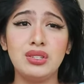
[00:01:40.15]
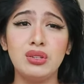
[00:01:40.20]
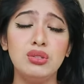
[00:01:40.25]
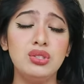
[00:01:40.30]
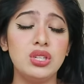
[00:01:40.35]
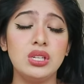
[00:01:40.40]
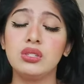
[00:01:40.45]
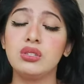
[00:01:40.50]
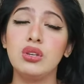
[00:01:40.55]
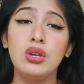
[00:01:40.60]
So
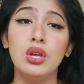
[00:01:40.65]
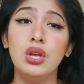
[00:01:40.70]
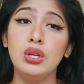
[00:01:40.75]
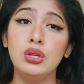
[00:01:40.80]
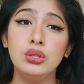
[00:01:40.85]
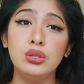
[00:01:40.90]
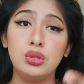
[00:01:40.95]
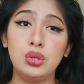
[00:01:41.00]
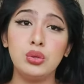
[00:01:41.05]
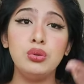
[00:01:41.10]
just
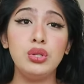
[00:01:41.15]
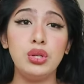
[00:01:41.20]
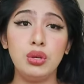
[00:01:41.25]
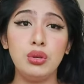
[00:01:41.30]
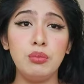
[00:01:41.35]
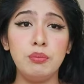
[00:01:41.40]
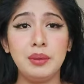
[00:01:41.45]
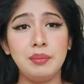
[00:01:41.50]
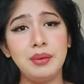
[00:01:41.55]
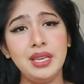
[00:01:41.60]
do
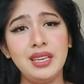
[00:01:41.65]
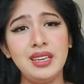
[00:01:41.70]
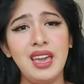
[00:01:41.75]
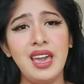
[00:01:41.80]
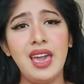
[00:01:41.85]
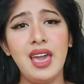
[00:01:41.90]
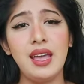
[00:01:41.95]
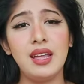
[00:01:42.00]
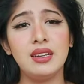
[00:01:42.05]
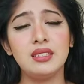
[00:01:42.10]
you, BB,
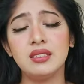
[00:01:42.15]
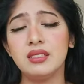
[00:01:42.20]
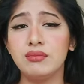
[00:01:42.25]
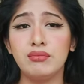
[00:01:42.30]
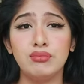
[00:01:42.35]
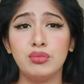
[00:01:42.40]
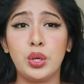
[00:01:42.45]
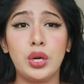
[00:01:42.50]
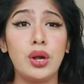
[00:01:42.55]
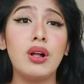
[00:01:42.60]
and
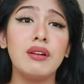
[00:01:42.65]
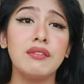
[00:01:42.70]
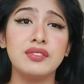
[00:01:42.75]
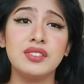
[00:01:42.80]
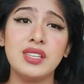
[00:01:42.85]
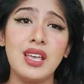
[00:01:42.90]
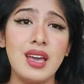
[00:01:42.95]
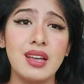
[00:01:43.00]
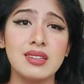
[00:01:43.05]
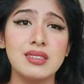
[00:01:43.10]
we're all
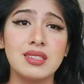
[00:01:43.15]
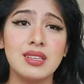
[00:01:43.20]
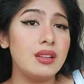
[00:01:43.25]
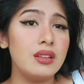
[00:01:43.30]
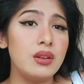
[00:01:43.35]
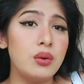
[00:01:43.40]
set.